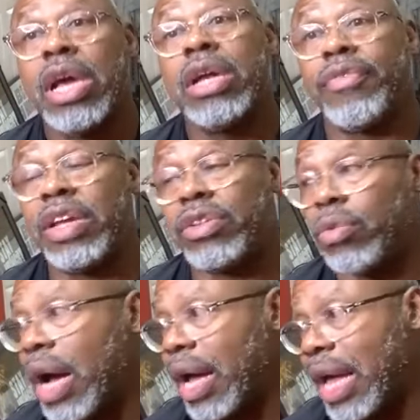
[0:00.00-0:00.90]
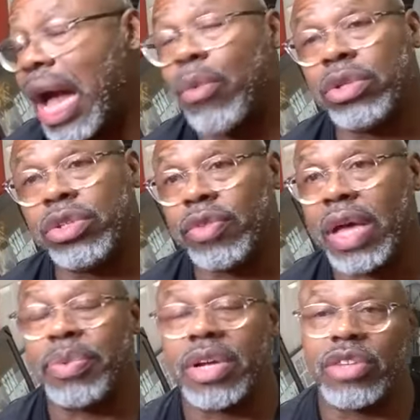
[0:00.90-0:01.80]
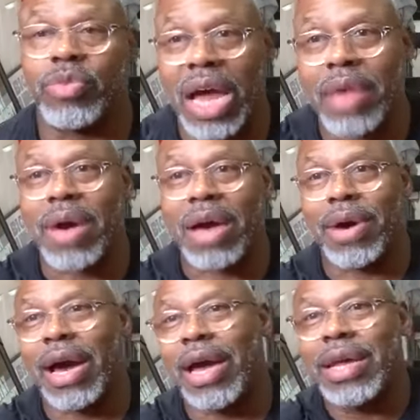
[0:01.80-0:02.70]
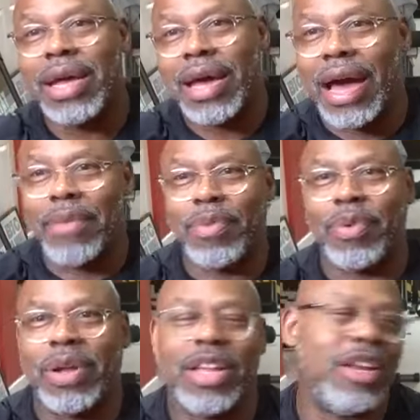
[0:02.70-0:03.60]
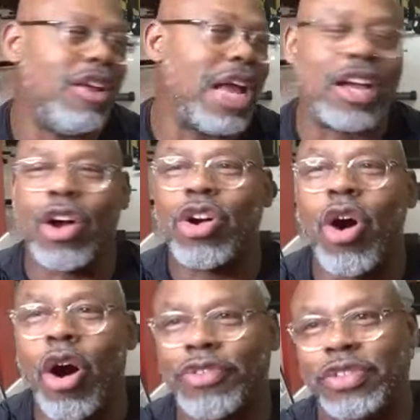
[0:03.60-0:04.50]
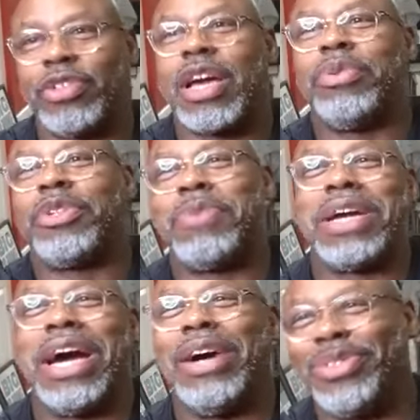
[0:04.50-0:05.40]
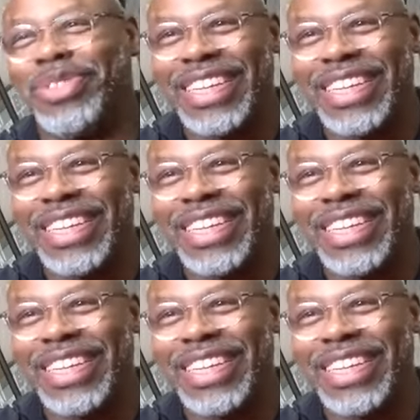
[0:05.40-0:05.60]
The reason why I would do that, because when I buy mine, it looks like a coffin's coming to my house.